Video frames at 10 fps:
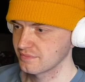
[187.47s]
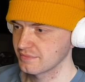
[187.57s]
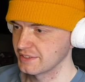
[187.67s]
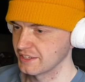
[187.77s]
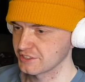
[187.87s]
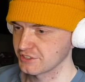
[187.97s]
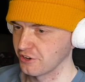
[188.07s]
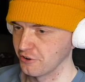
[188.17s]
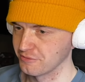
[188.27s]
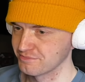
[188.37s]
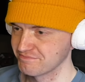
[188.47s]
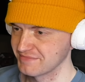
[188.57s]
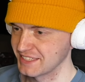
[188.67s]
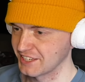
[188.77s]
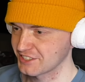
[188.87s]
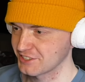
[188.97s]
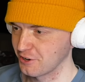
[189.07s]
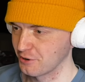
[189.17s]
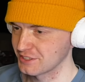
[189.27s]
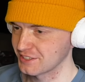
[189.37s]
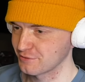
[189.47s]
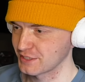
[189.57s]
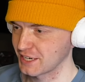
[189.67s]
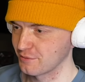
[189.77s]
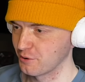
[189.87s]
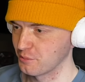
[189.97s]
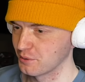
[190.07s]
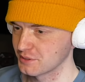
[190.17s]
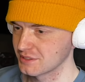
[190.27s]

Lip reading: He doesn't know. He doesn't know it's a freaking robot.